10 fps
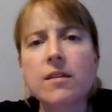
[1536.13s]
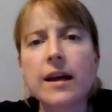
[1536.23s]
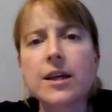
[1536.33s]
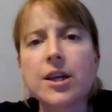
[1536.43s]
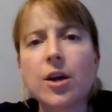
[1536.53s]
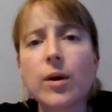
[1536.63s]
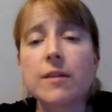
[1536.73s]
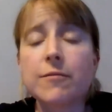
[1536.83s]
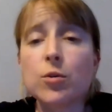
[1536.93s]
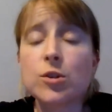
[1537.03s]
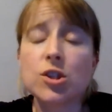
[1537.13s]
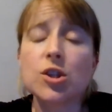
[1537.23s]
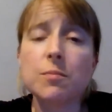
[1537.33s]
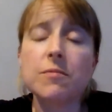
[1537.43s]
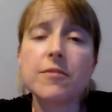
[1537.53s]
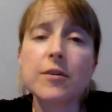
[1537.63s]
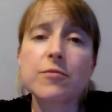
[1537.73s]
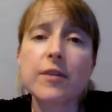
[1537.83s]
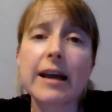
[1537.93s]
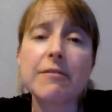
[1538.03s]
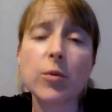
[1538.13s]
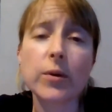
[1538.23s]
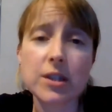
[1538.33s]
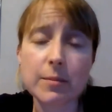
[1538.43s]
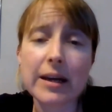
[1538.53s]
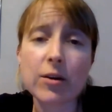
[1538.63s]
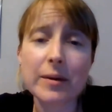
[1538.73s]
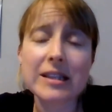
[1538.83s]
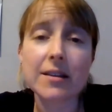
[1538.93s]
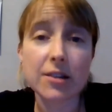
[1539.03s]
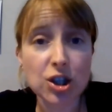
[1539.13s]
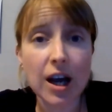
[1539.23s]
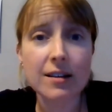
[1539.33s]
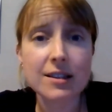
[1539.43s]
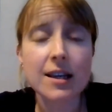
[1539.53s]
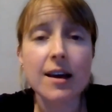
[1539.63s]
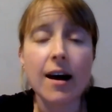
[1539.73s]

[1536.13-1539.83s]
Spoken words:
Thank you. And of course, do feel free, everyone, to make comments in the chat